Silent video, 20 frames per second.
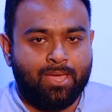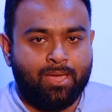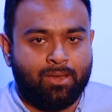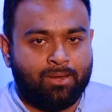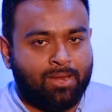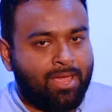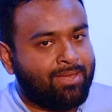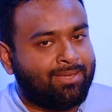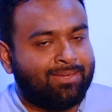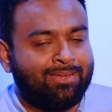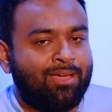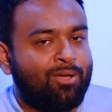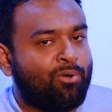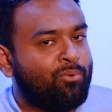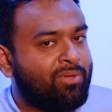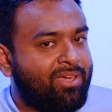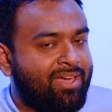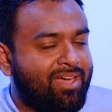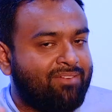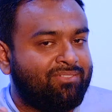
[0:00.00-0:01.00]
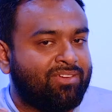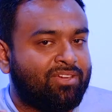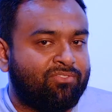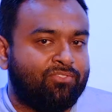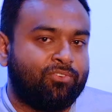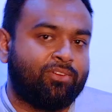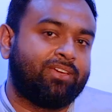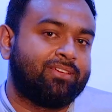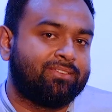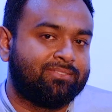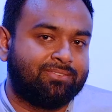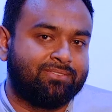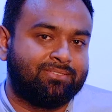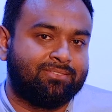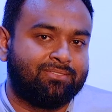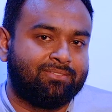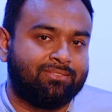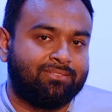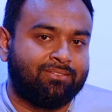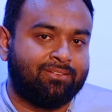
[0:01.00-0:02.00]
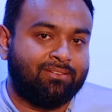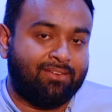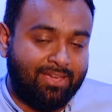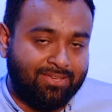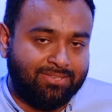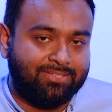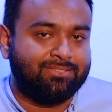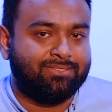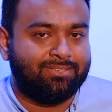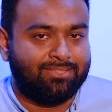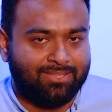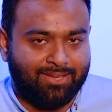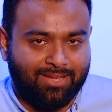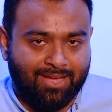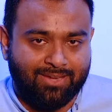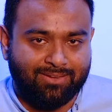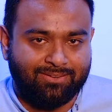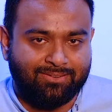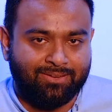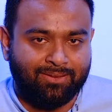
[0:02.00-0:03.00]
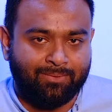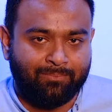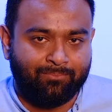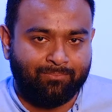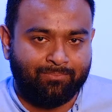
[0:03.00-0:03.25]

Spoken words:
Right now we are having a forex crisis in the country.